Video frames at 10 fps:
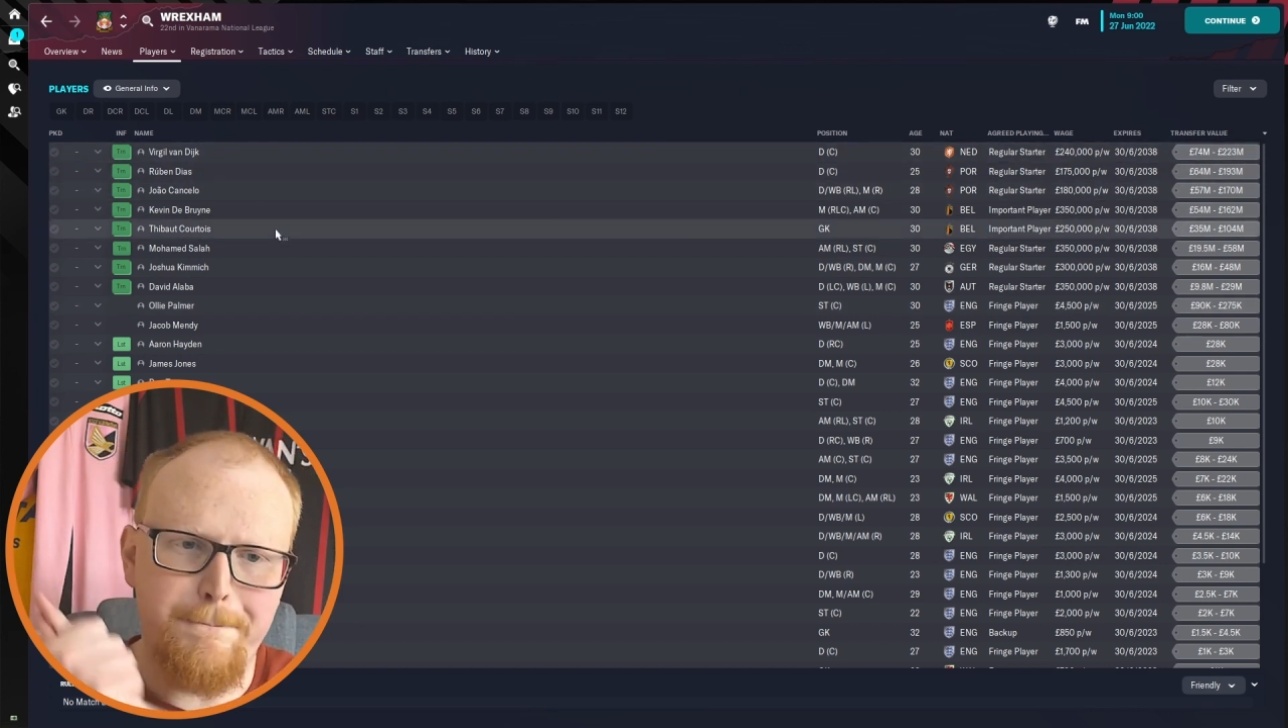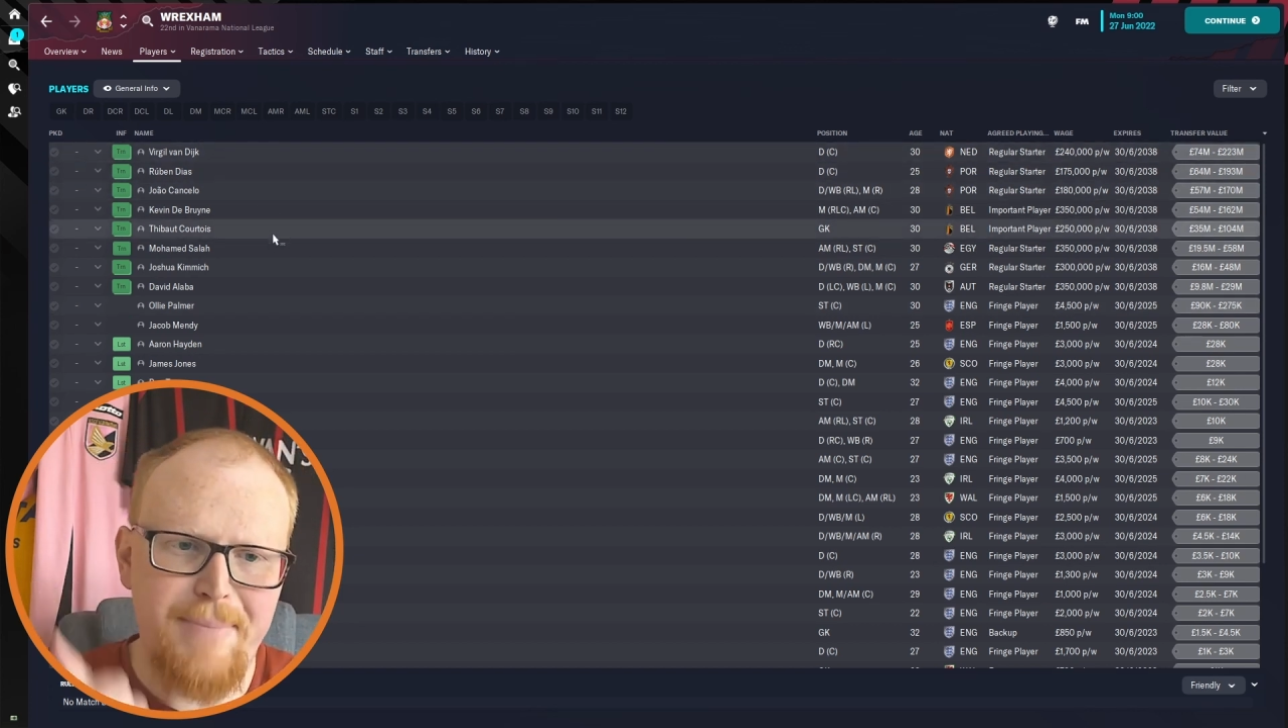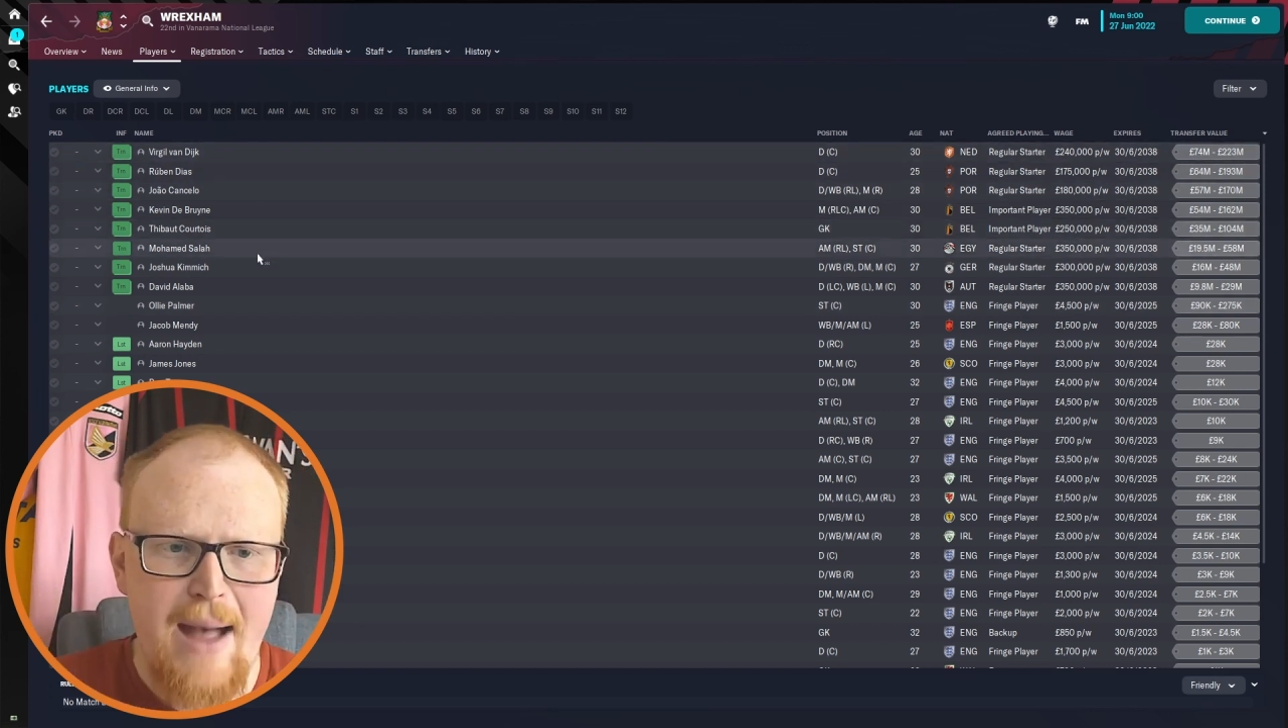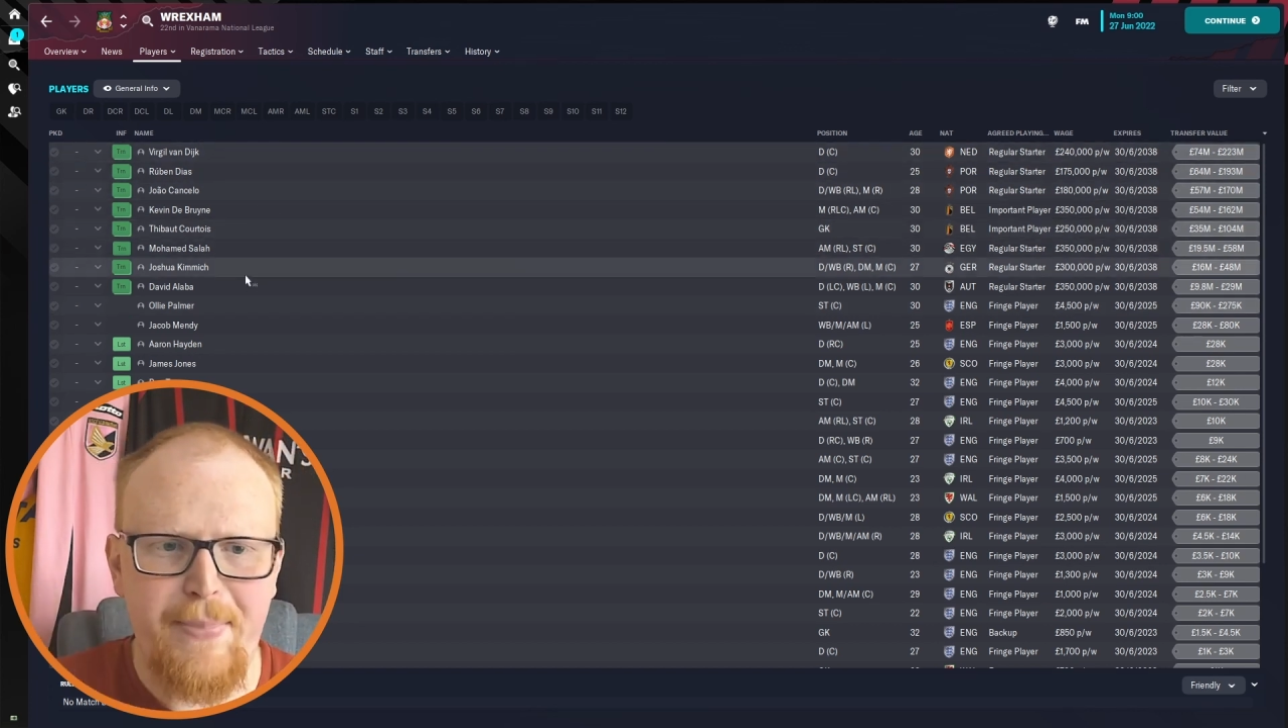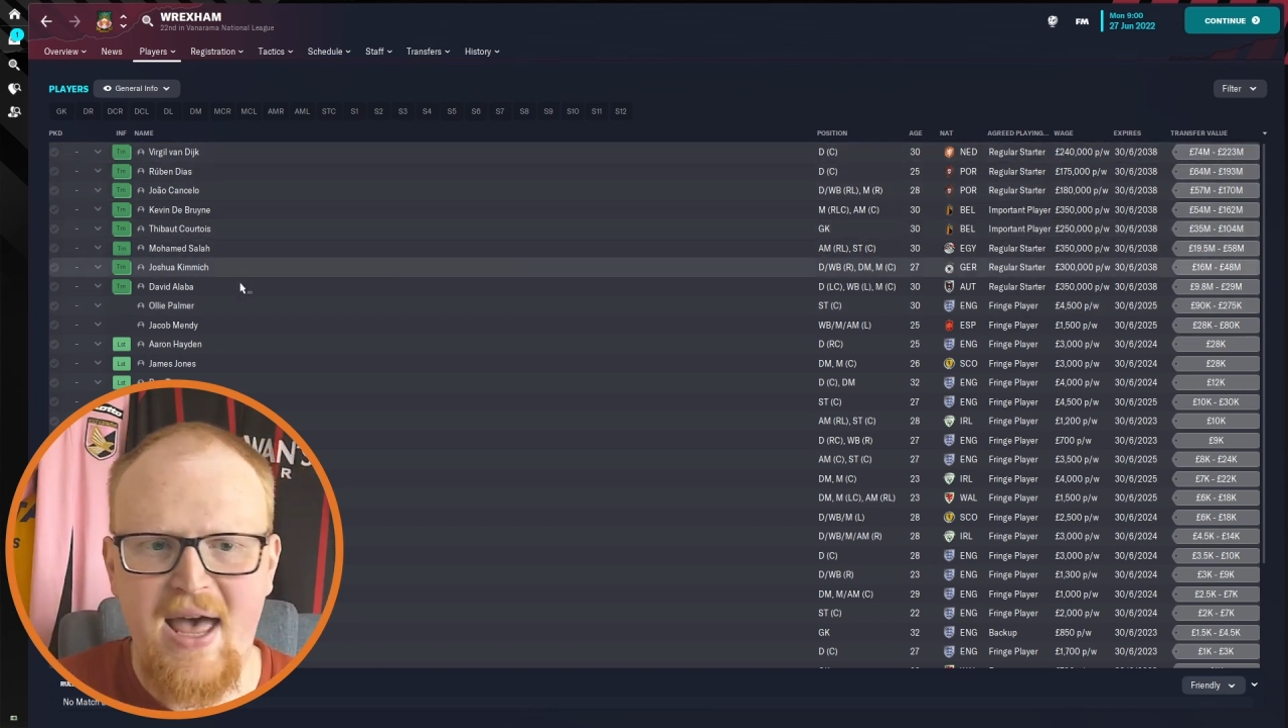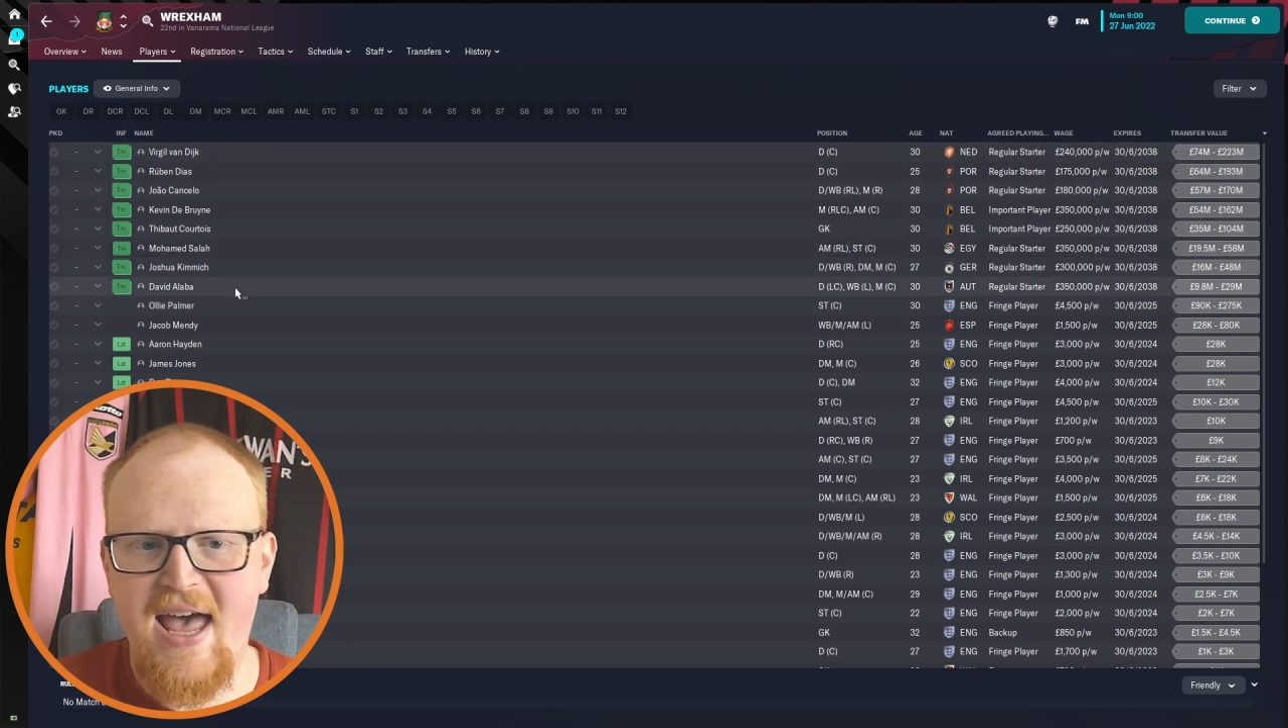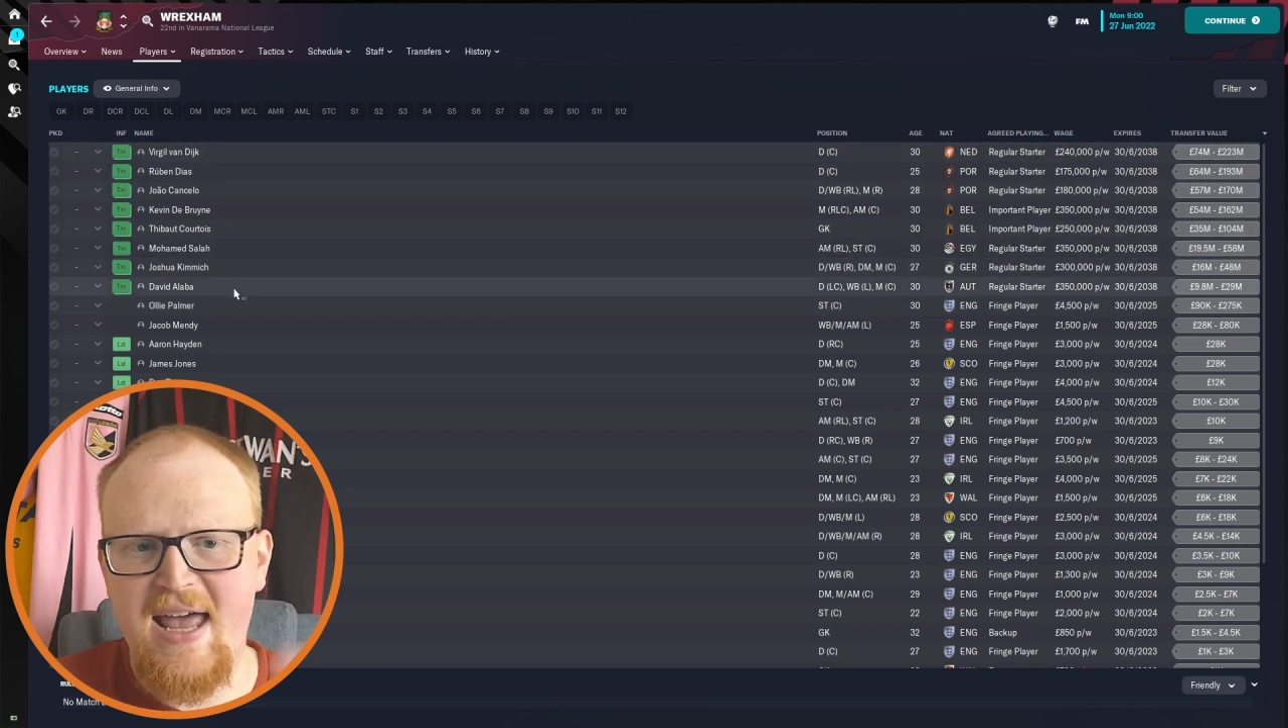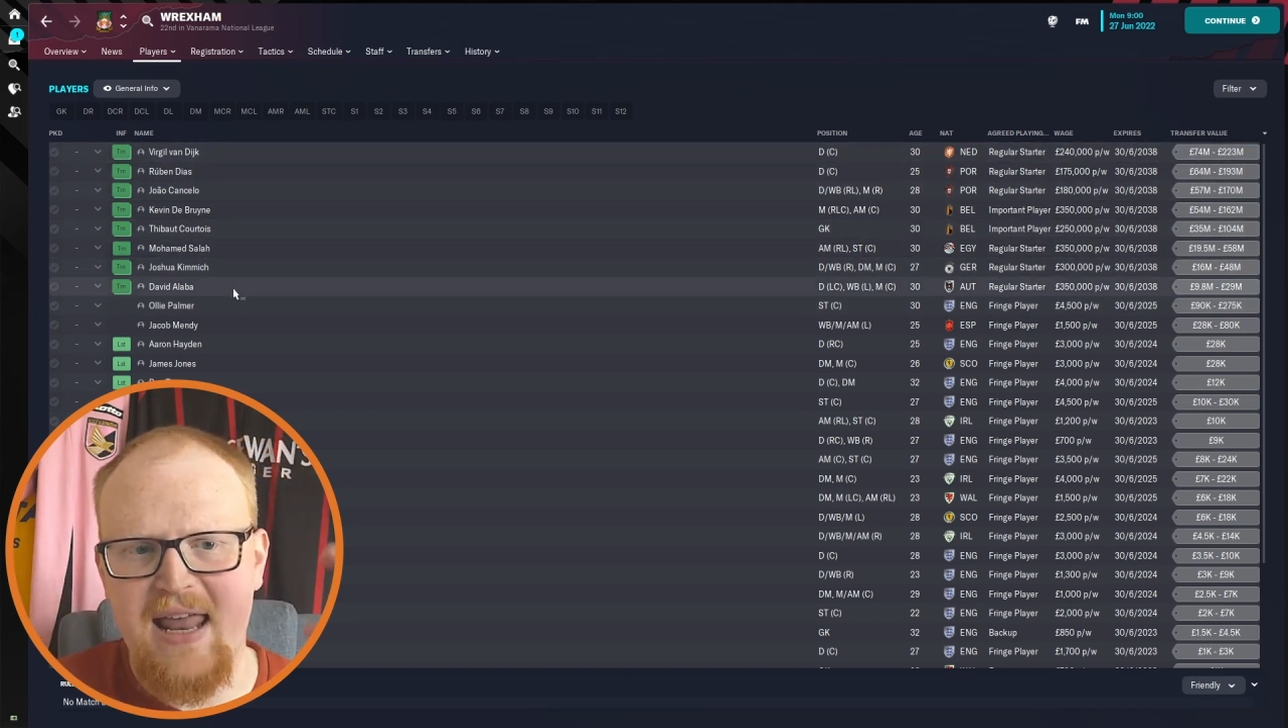Mbappe,